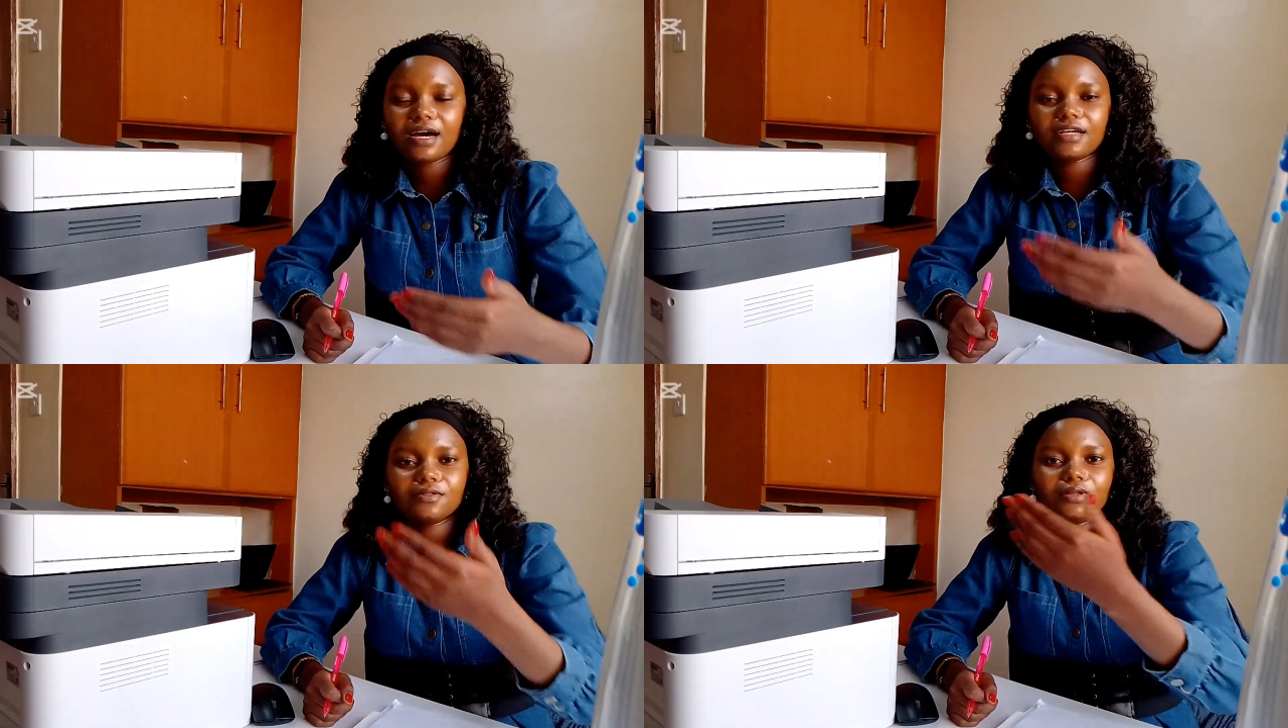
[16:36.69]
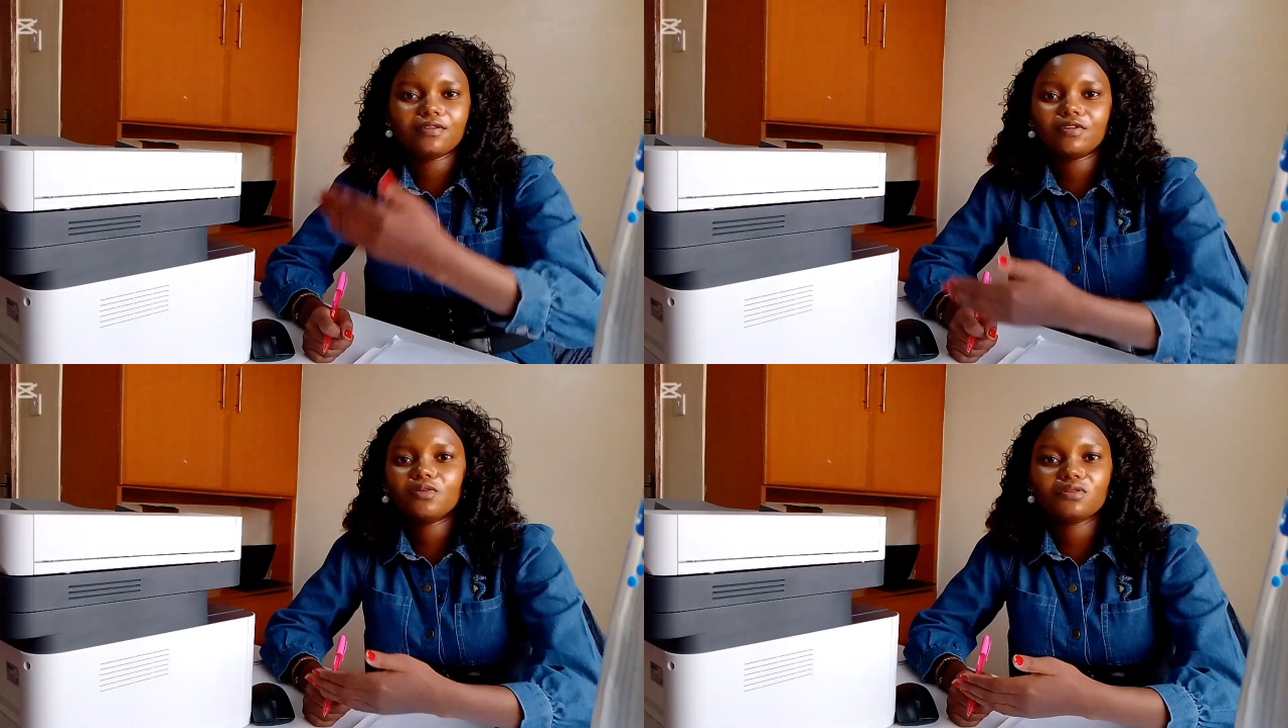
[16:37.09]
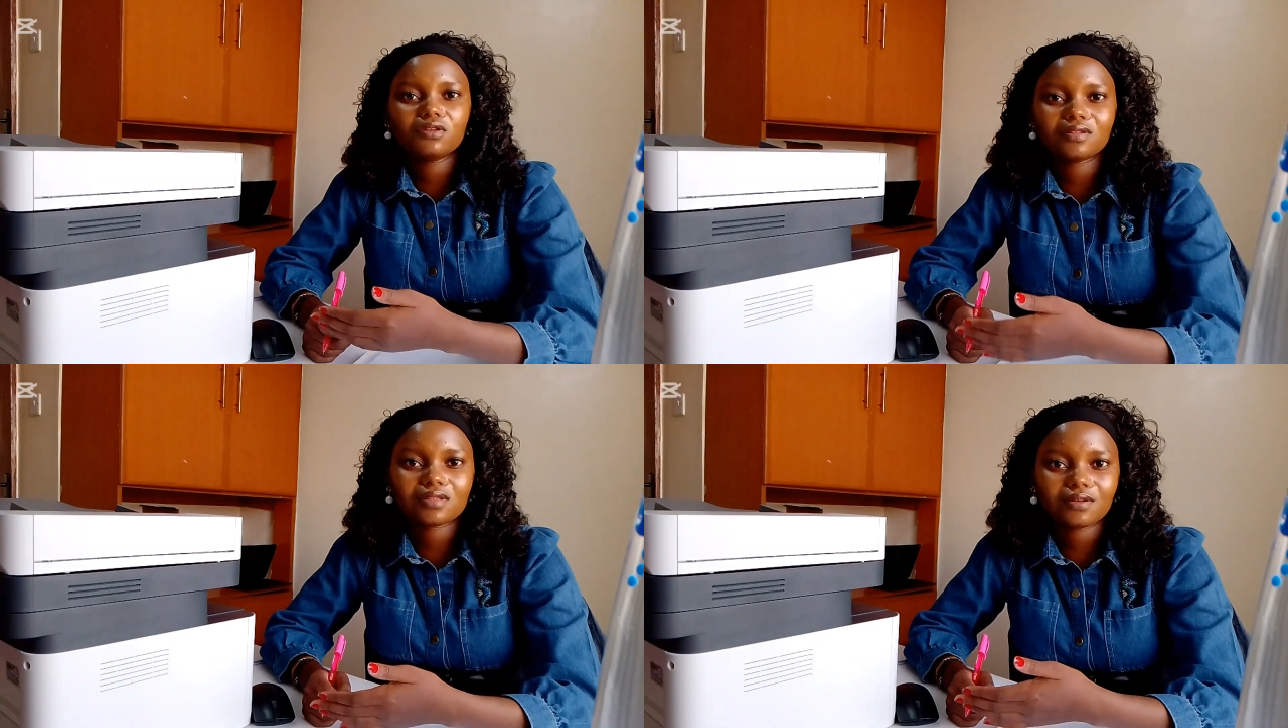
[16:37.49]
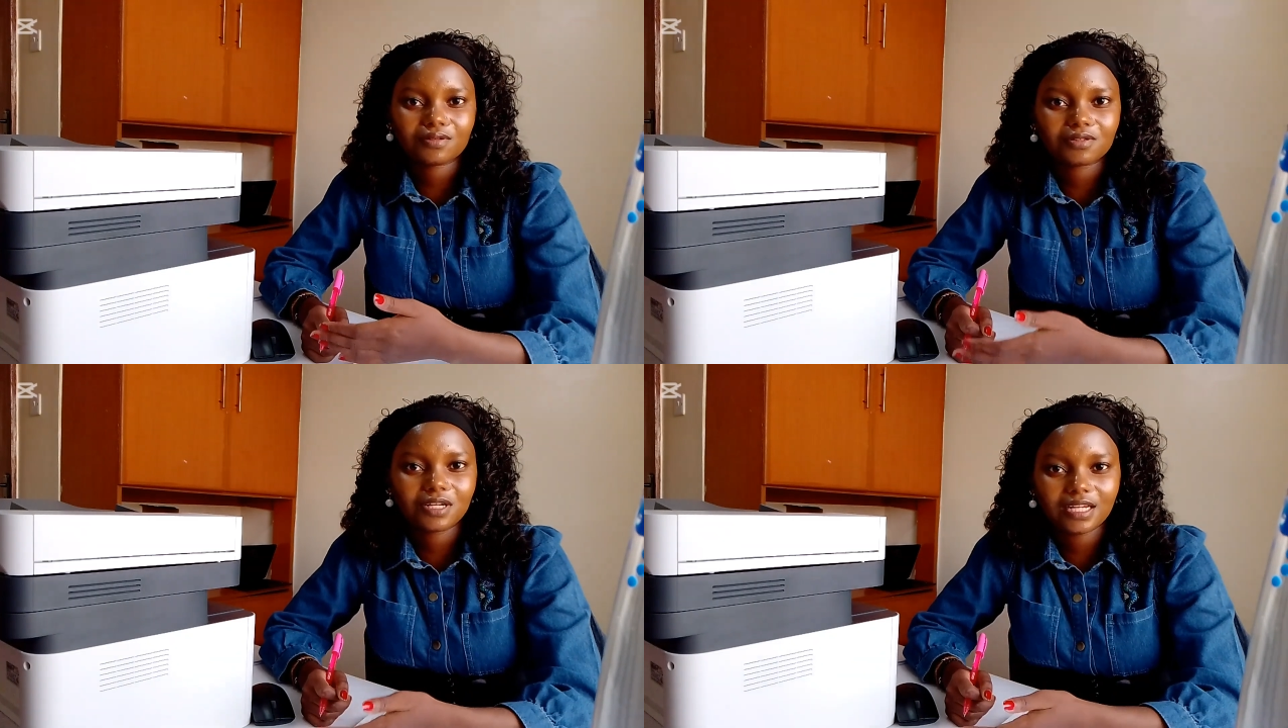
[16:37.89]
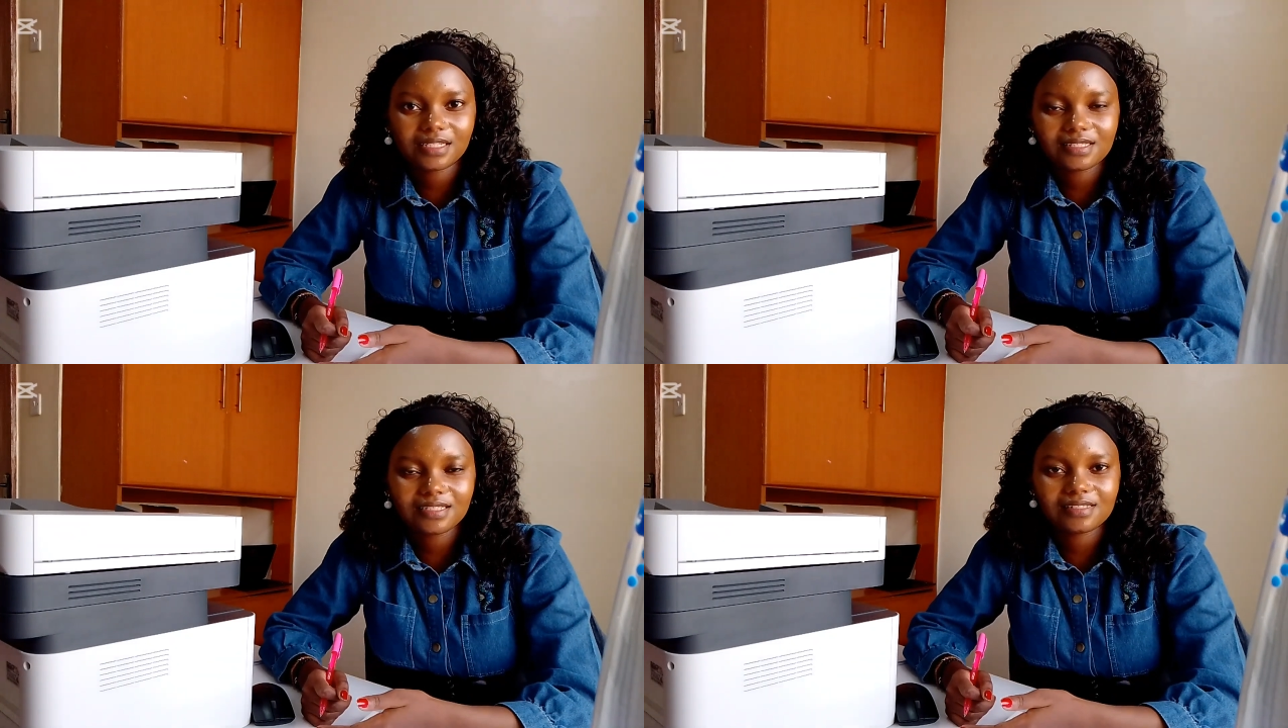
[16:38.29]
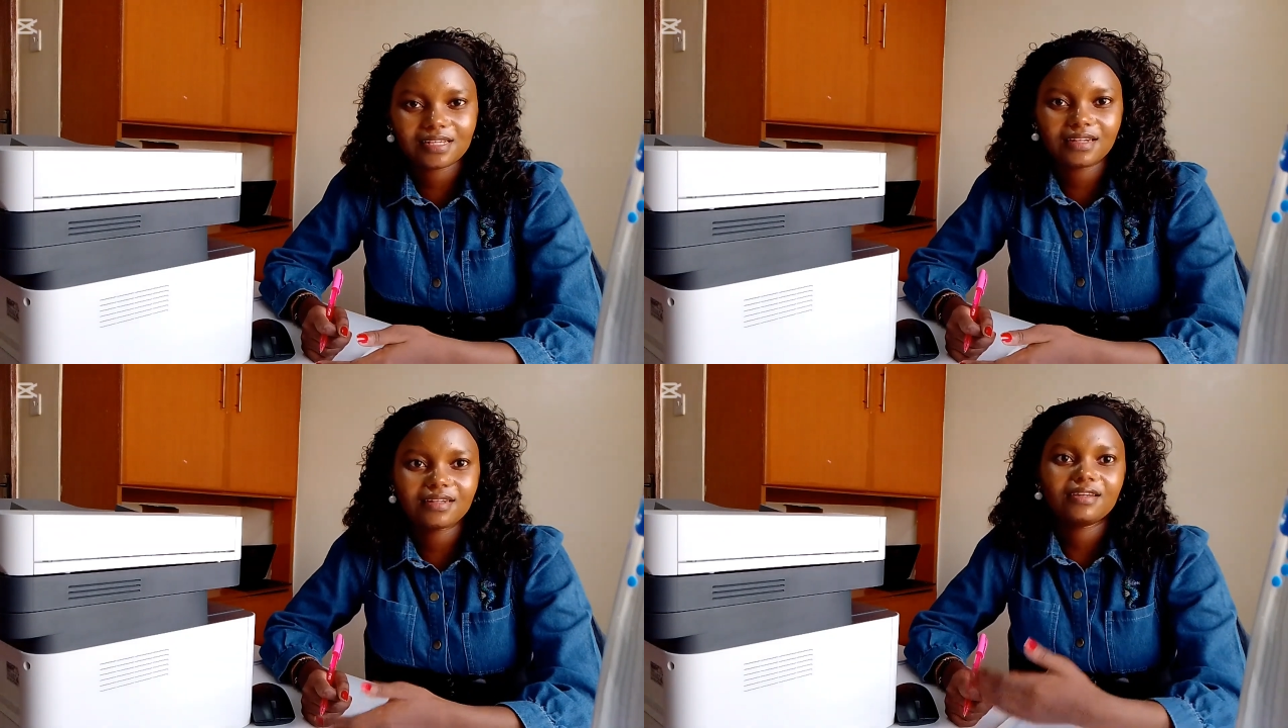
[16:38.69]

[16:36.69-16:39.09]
Are you living with this Australian citizen?